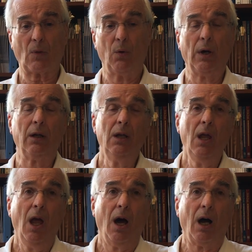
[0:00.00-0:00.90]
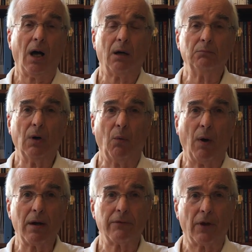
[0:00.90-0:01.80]
Well,
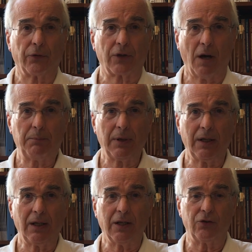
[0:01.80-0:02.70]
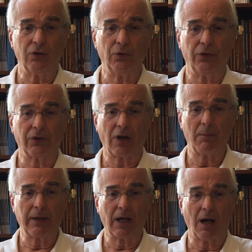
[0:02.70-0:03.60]
one of those company issues is
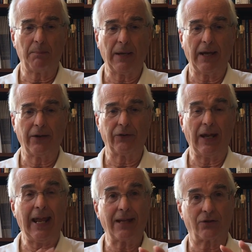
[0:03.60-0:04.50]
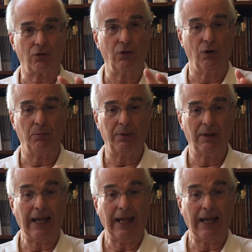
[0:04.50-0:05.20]
coming up as Ant Group,